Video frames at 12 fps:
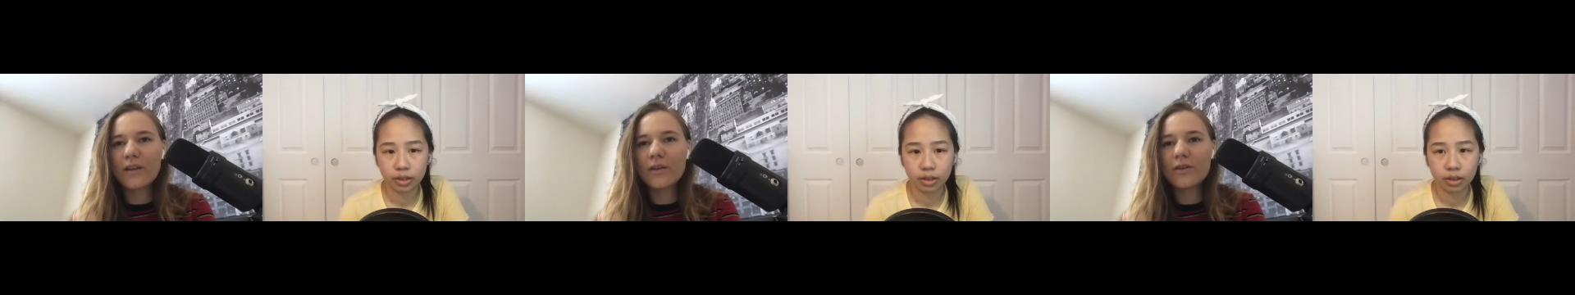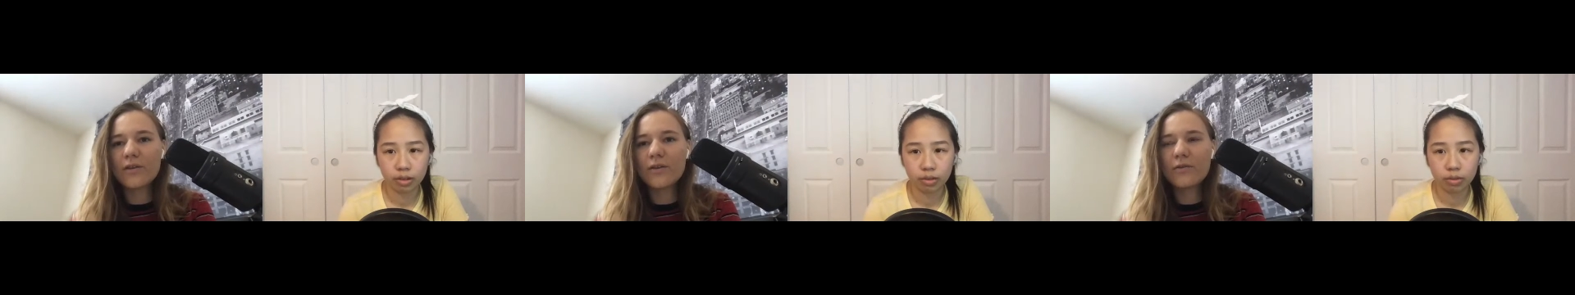
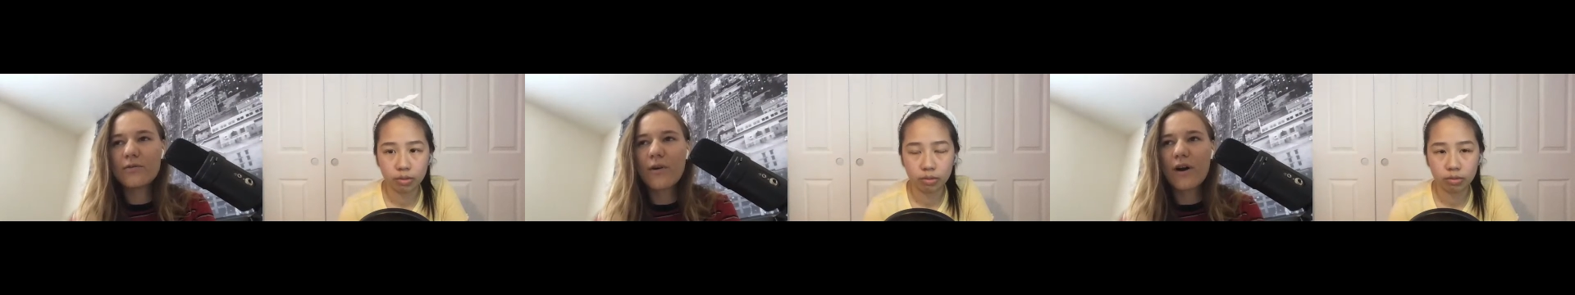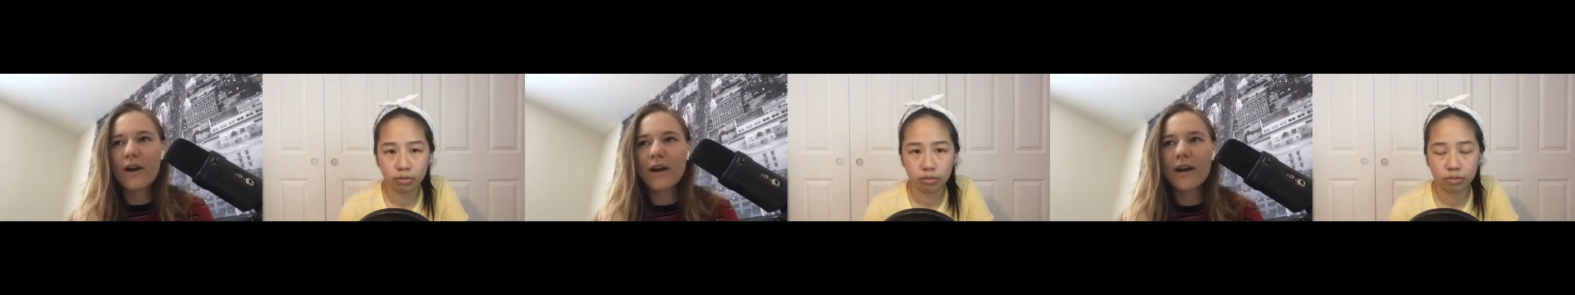
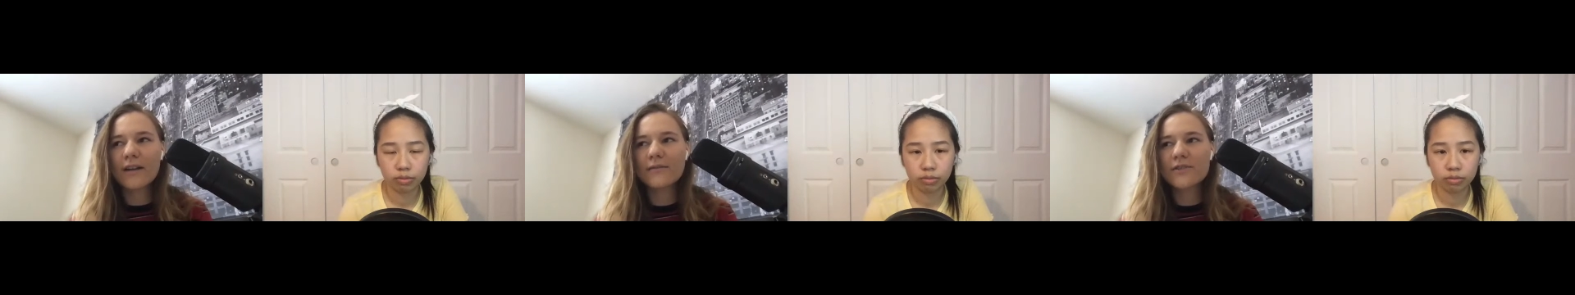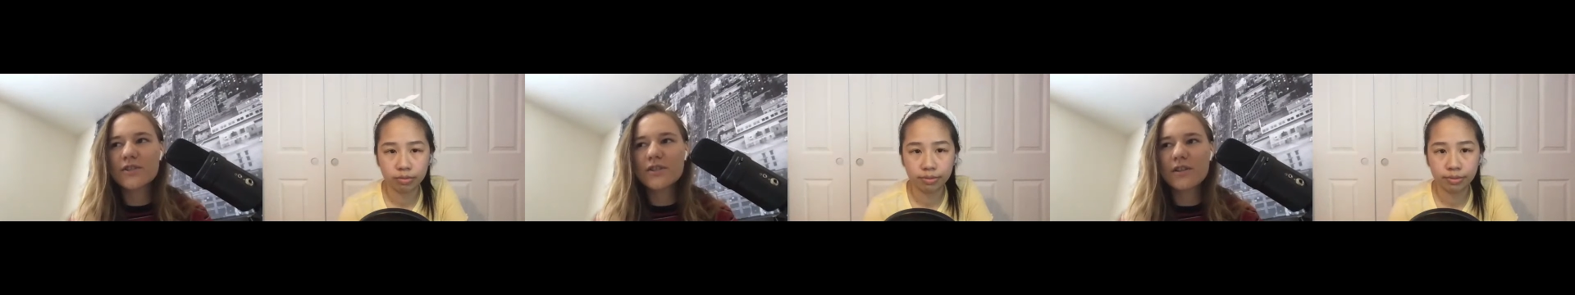Speaker 1: you are kind
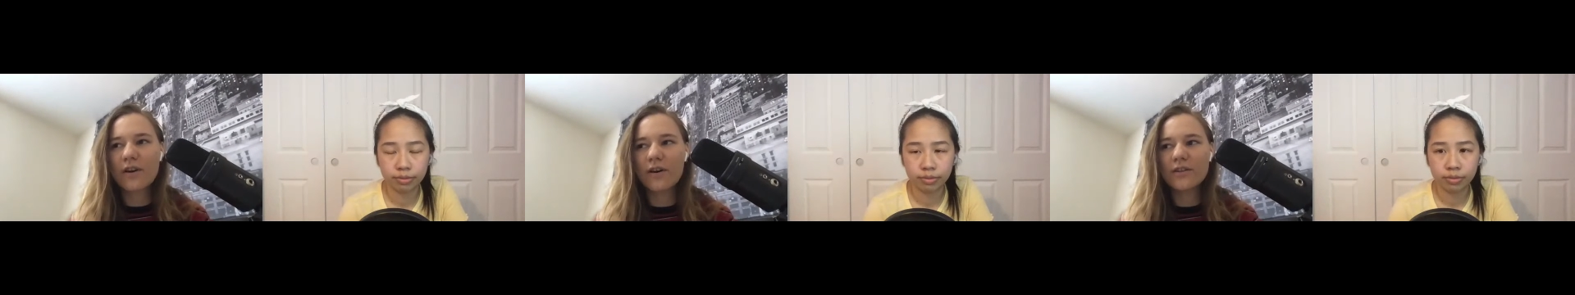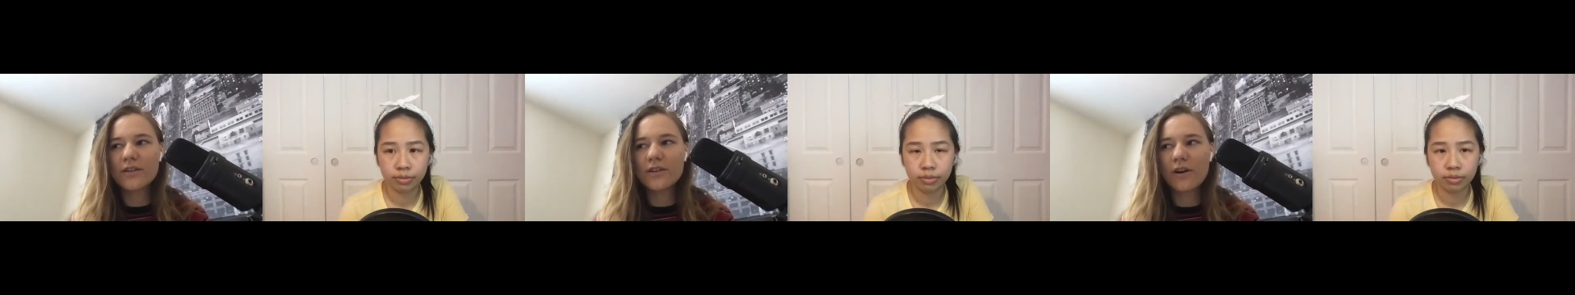of just
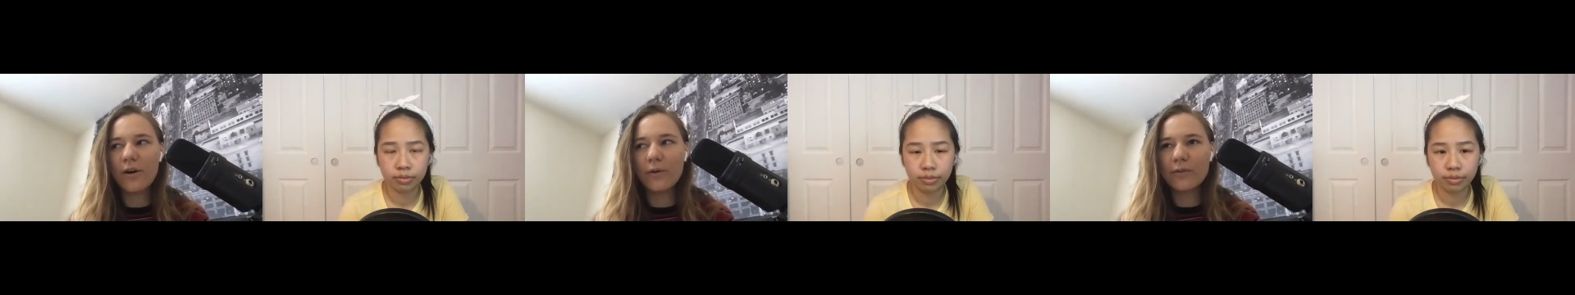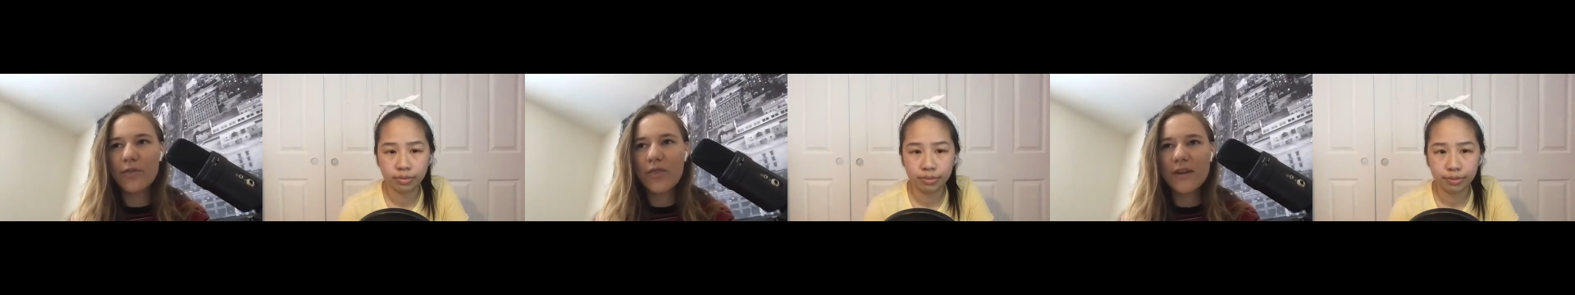on your
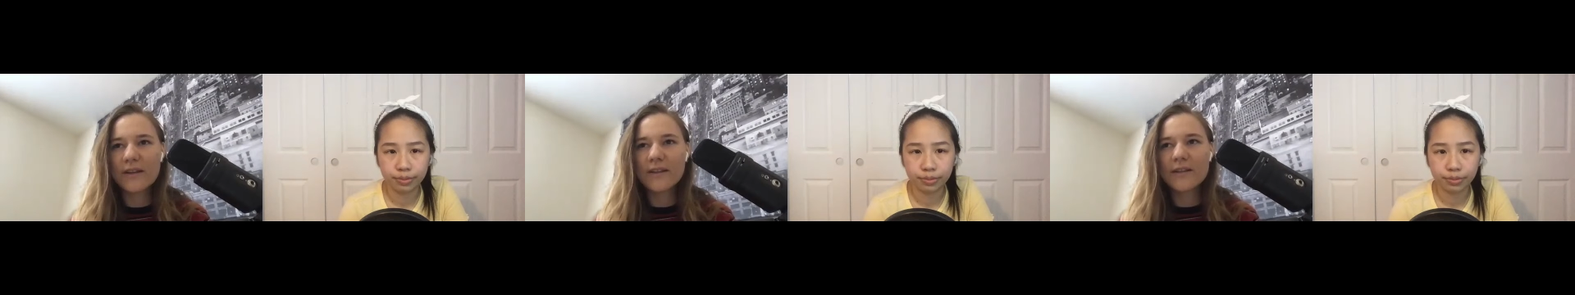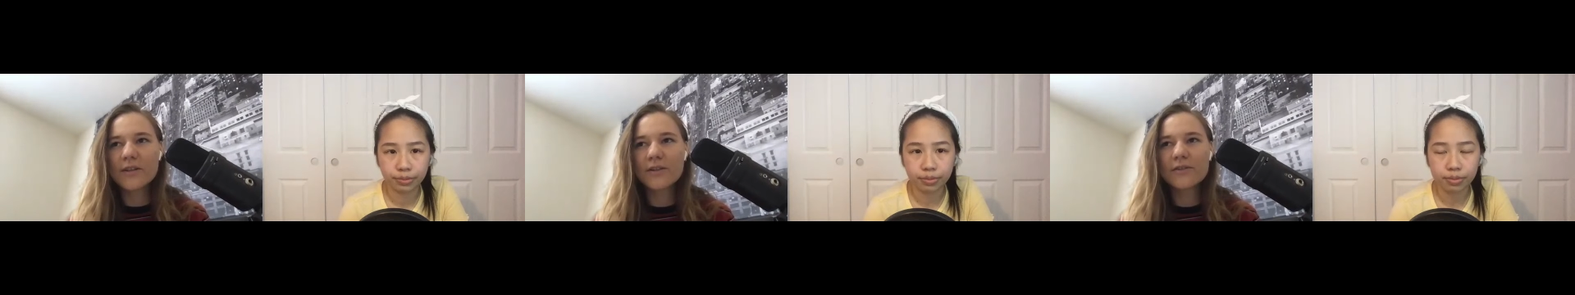own thing.
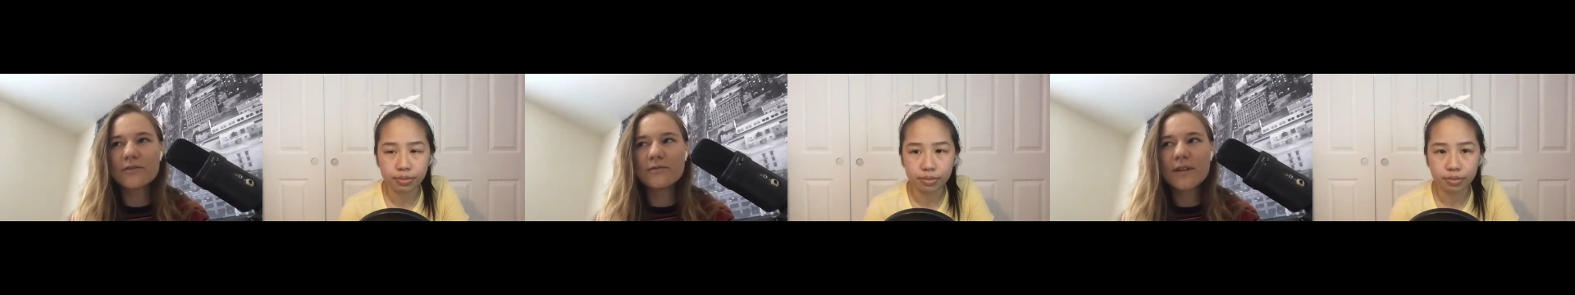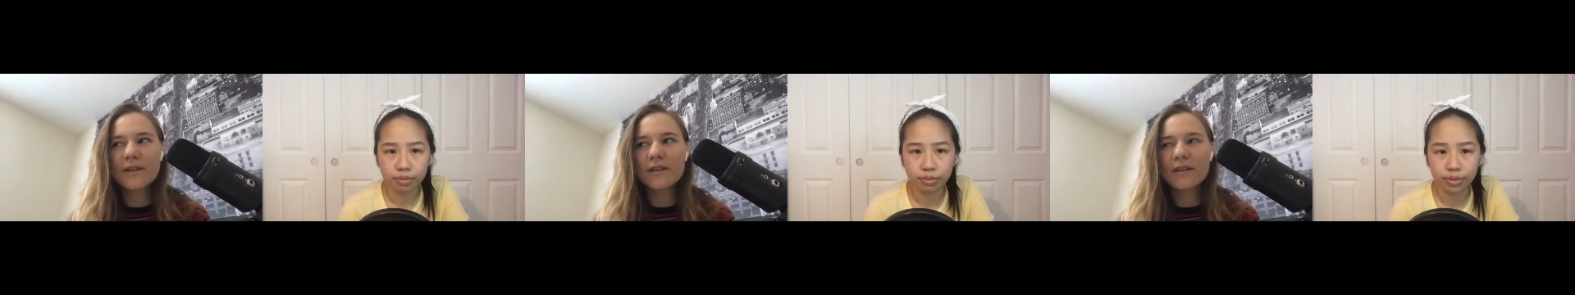Like you're
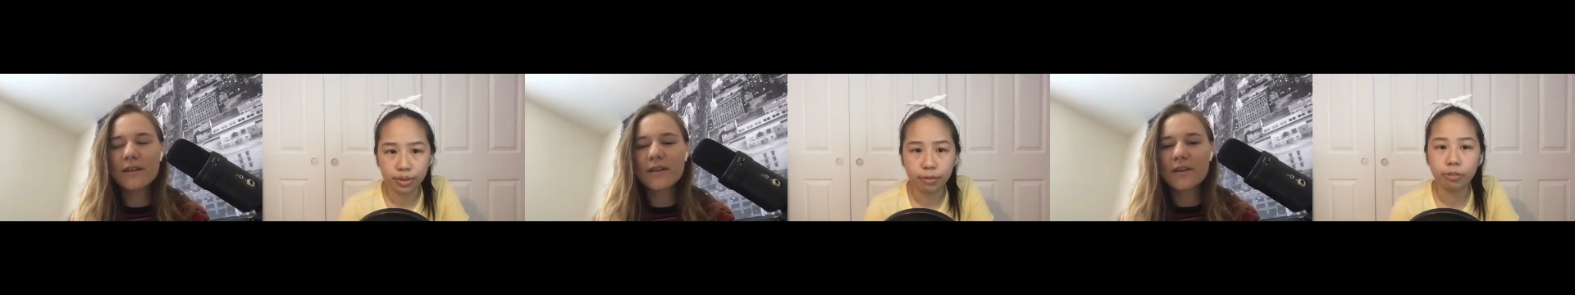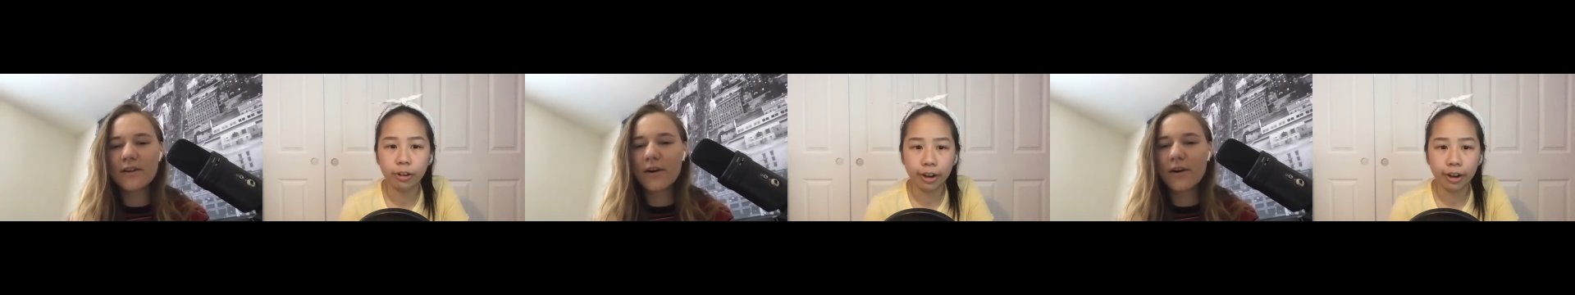doing right.